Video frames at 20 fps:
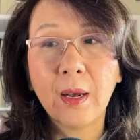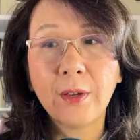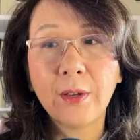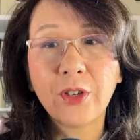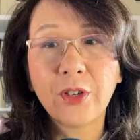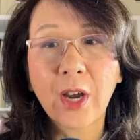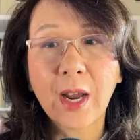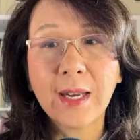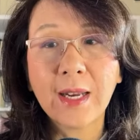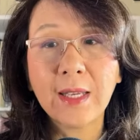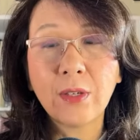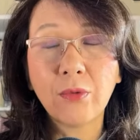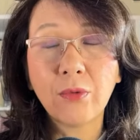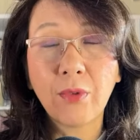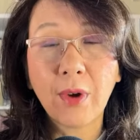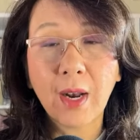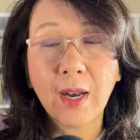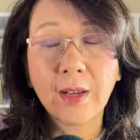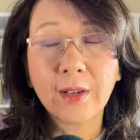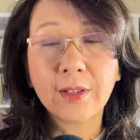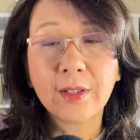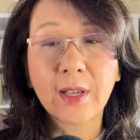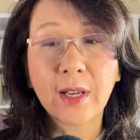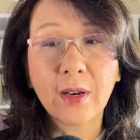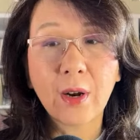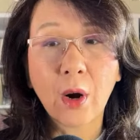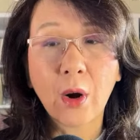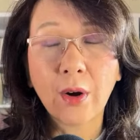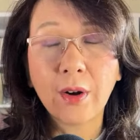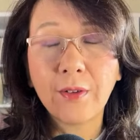Chinese relics
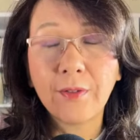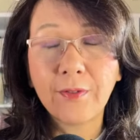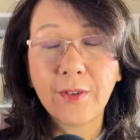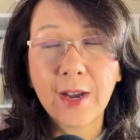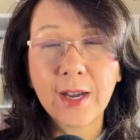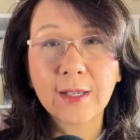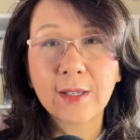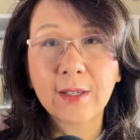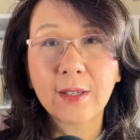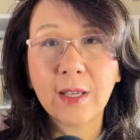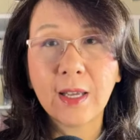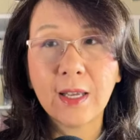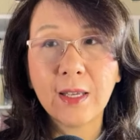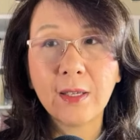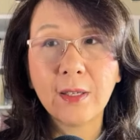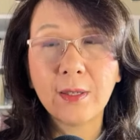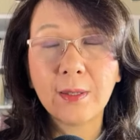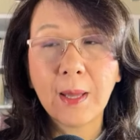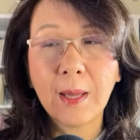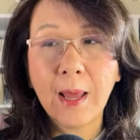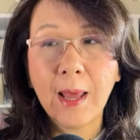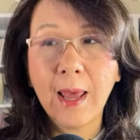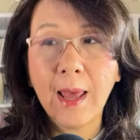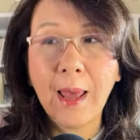and artifacts, is